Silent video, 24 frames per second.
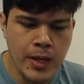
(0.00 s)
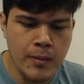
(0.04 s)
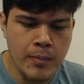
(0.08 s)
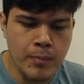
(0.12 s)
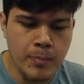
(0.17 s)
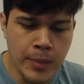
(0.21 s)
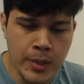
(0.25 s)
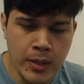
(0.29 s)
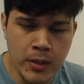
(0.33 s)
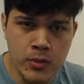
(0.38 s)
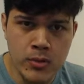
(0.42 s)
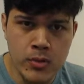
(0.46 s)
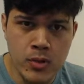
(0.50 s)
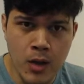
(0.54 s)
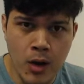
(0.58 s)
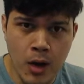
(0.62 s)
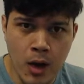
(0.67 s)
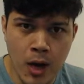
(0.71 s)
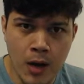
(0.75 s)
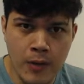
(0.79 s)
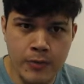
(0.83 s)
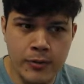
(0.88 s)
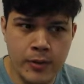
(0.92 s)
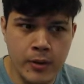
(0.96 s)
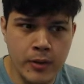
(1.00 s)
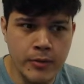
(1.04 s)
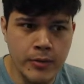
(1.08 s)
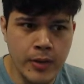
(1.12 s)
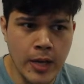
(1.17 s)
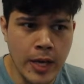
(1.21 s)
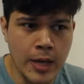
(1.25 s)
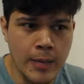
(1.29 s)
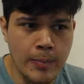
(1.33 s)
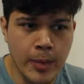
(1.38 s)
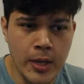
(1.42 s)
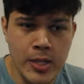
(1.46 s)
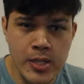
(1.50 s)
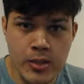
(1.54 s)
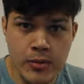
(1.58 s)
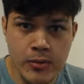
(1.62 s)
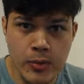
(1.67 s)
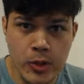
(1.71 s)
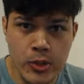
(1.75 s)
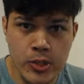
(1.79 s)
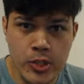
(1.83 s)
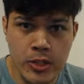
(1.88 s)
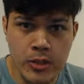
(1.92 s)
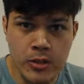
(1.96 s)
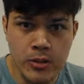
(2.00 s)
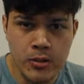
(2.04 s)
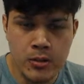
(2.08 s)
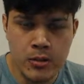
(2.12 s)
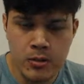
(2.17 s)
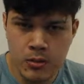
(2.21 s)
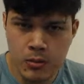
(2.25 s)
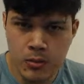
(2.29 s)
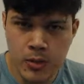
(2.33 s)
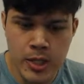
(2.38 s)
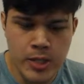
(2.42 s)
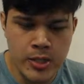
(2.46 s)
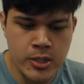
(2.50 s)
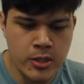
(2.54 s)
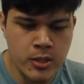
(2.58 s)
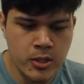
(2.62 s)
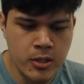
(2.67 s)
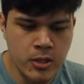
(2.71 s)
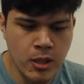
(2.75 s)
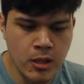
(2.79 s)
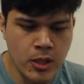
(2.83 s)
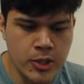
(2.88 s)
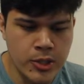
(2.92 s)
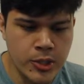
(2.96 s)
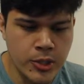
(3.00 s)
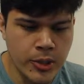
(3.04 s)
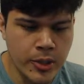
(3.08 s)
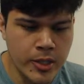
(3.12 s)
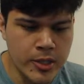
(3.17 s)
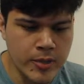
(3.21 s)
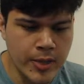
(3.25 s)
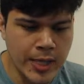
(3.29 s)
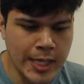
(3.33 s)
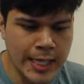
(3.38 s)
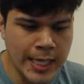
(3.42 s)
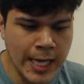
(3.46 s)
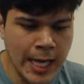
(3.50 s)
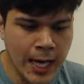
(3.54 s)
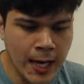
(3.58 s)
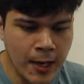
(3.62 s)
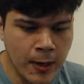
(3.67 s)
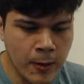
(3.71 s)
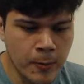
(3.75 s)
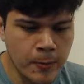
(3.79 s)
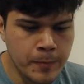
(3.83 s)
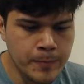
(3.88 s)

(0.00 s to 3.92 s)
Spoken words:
builds off of a budget version, which I'll show you guys right now,